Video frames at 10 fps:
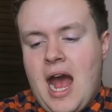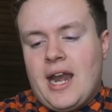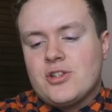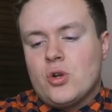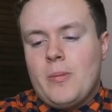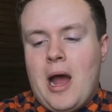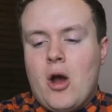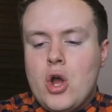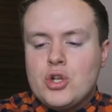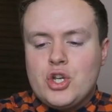And it's all
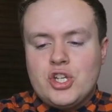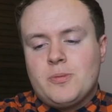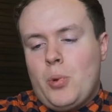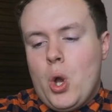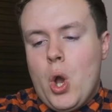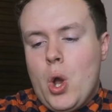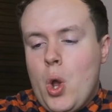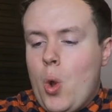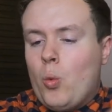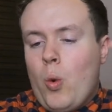about just
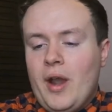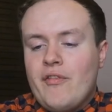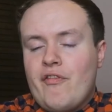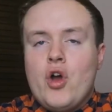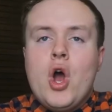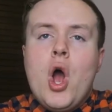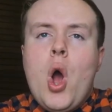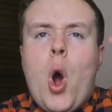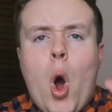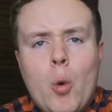put one foot
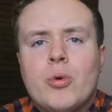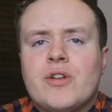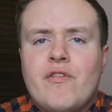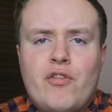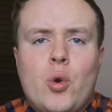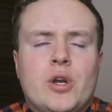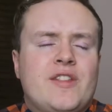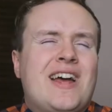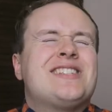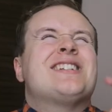onward and forward,
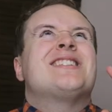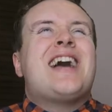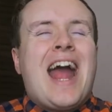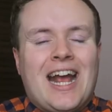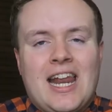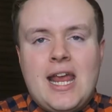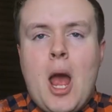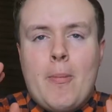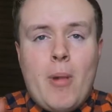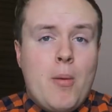and that's
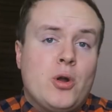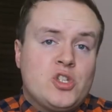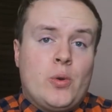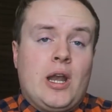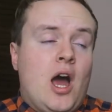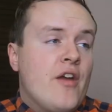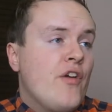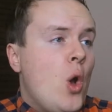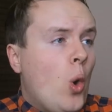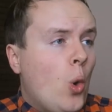exactly my motto in
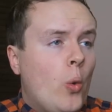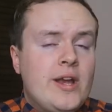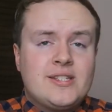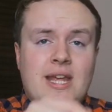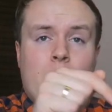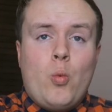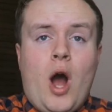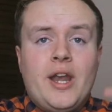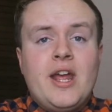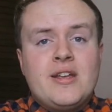life. Always take
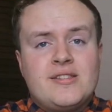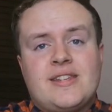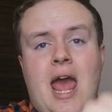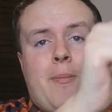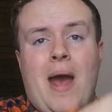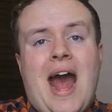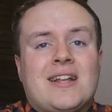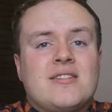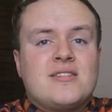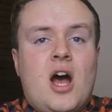one step
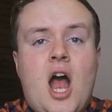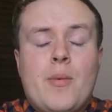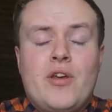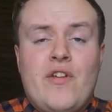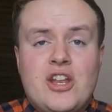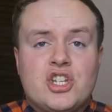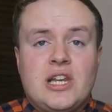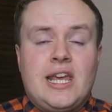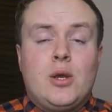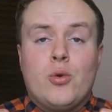at a time and
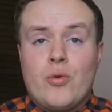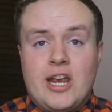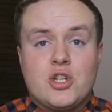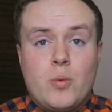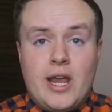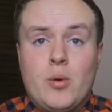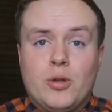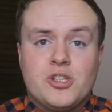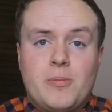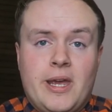eventually you'll reach where you
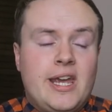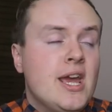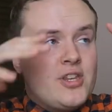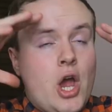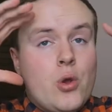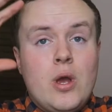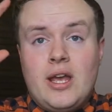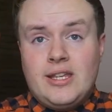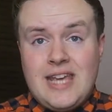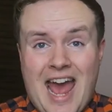want to be. So
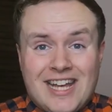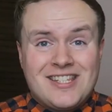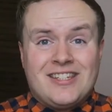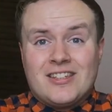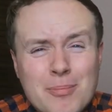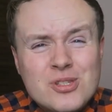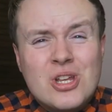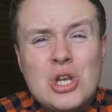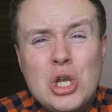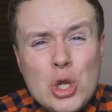yes,
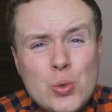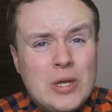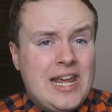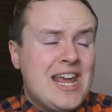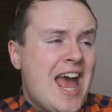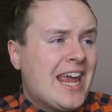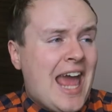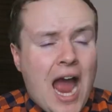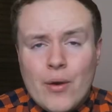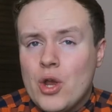absolutely
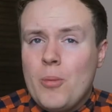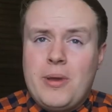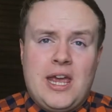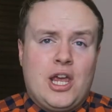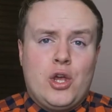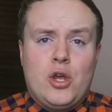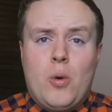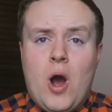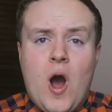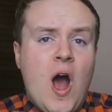carry on being who
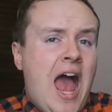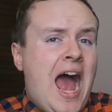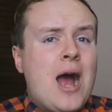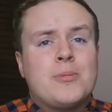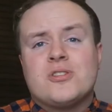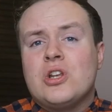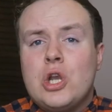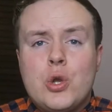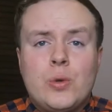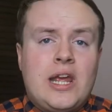you are,
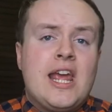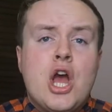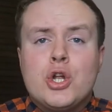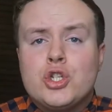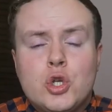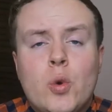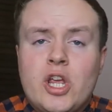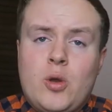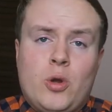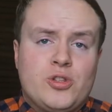absolutely do
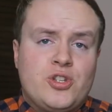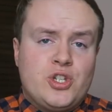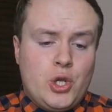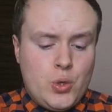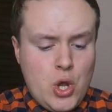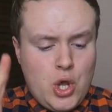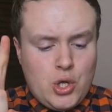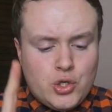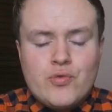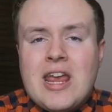what you want to do,
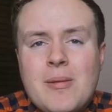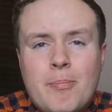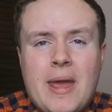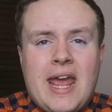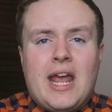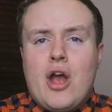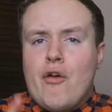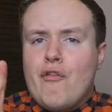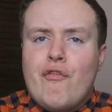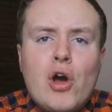dream big,
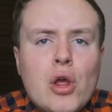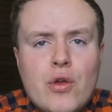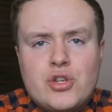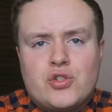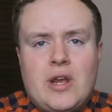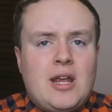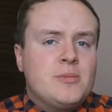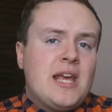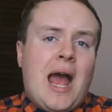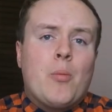follow those
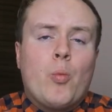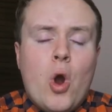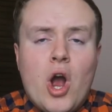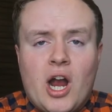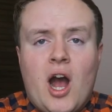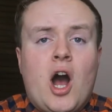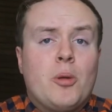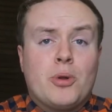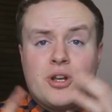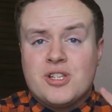dreams and work
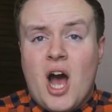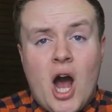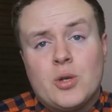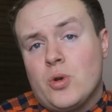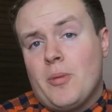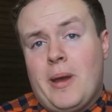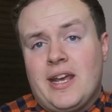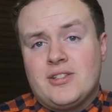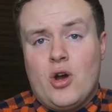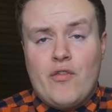hard, because hard work
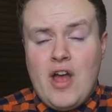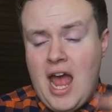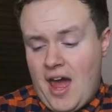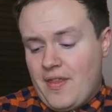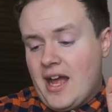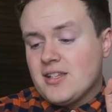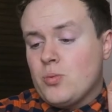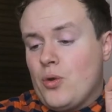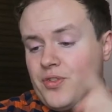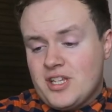pays off, and
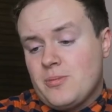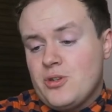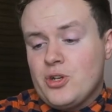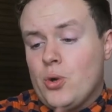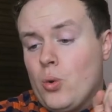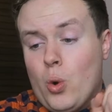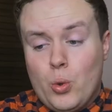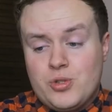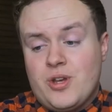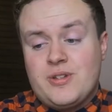that's what this musical
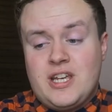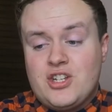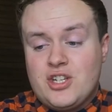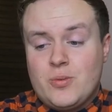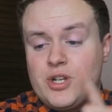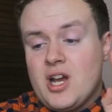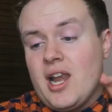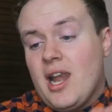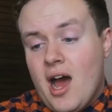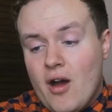also teaches, which
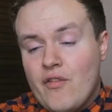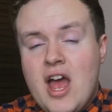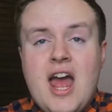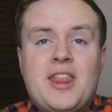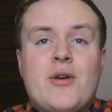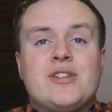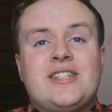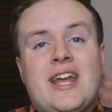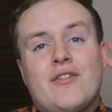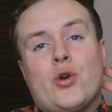I love. There
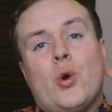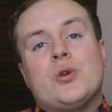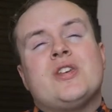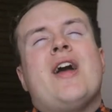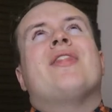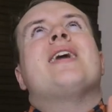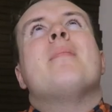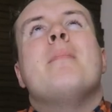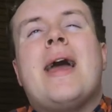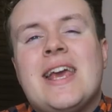is then of course
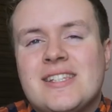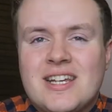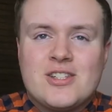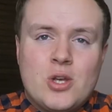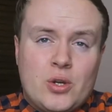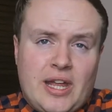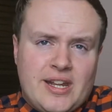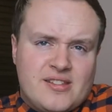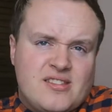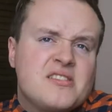the amazing song
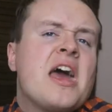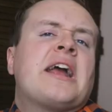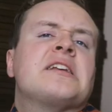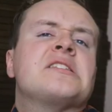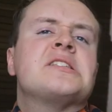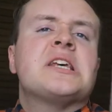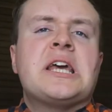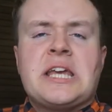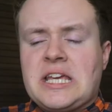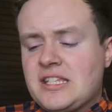that is Sex
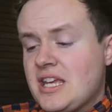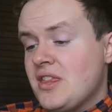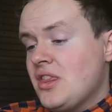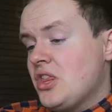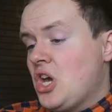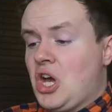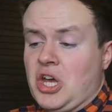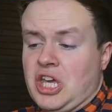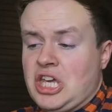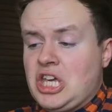is in
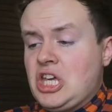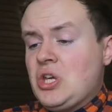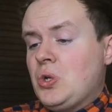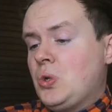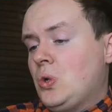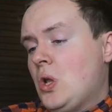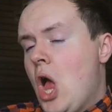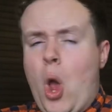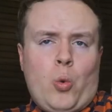the Heel.